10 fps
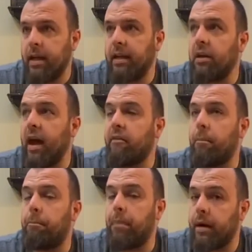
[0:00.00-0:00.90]
Now you have
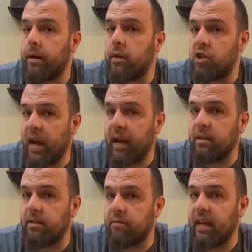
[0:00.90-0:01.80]
a better
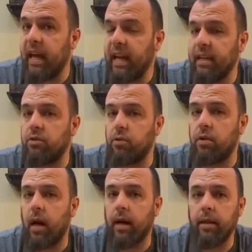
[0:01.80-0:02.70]
chance of getting to
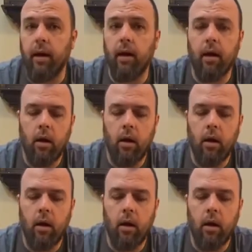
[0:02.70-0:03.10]
Takeda,